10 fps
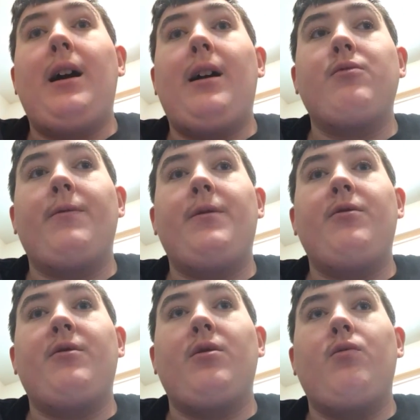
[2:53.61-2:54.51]
I
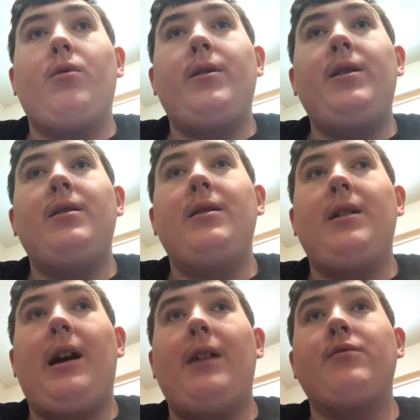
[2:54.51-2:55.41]
refuse to worry,
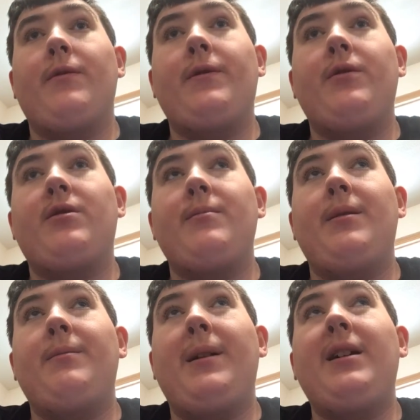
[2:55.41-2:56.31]
I refuse to
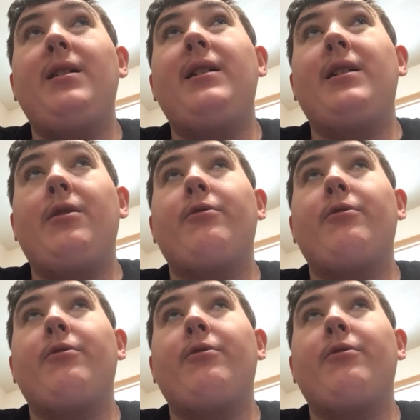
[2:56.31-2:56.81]
be mad,